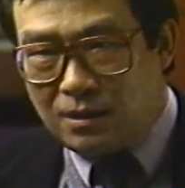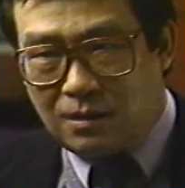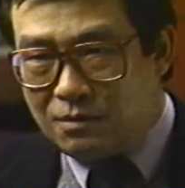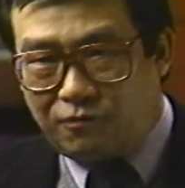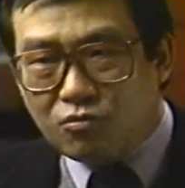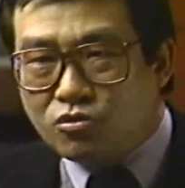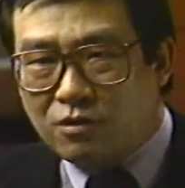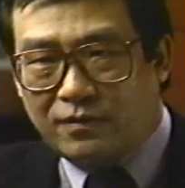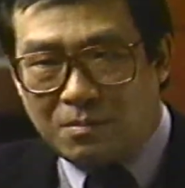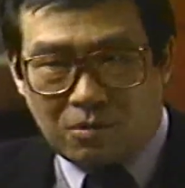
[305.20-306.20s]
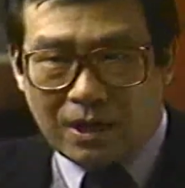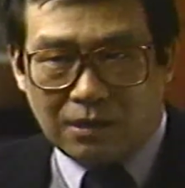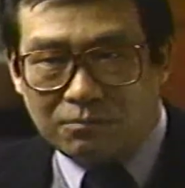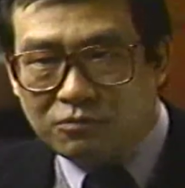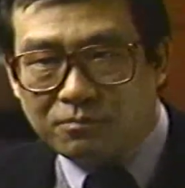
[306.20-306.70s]
The future of
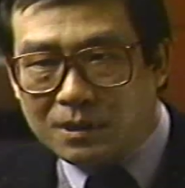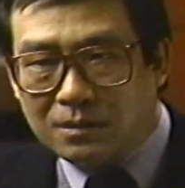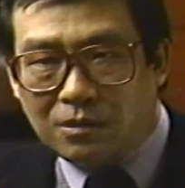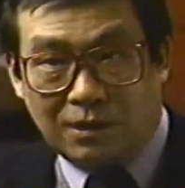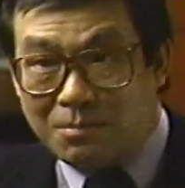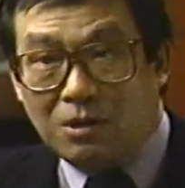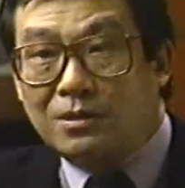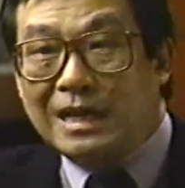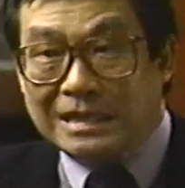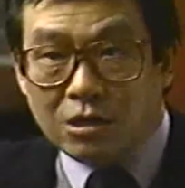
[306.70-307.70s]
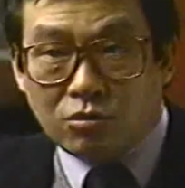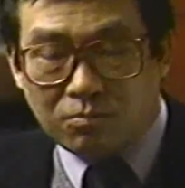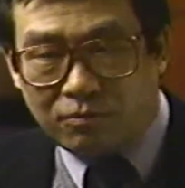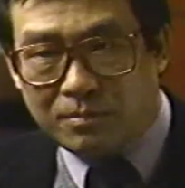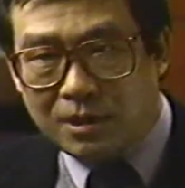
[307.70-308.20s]
democratic movement or democratization
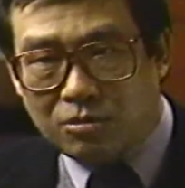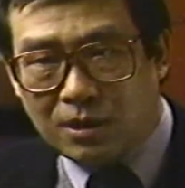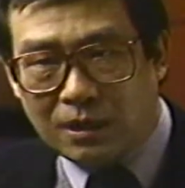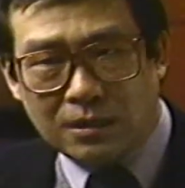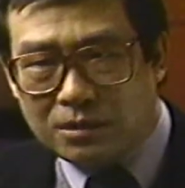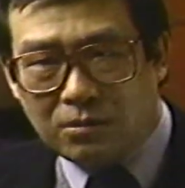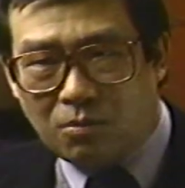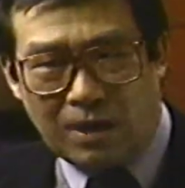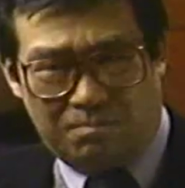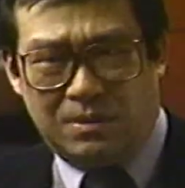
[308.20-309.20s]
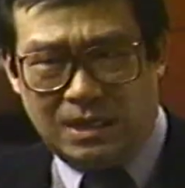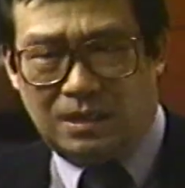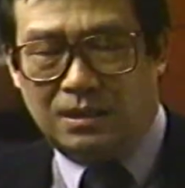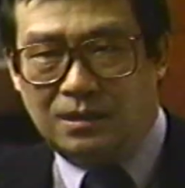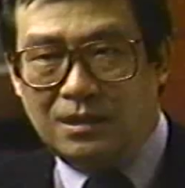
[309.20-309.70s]
movement in China is still quite bleak.
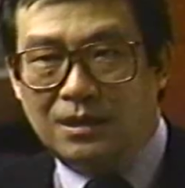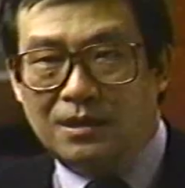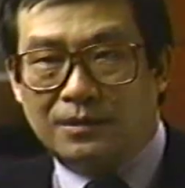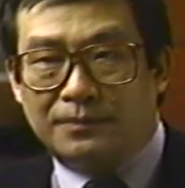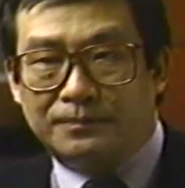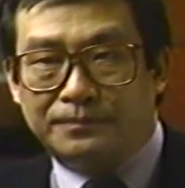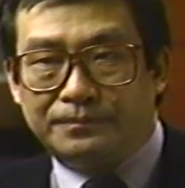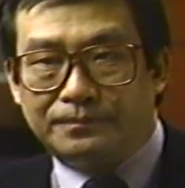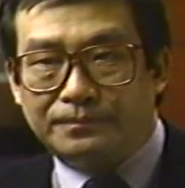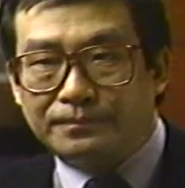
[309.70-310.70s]
So there has to be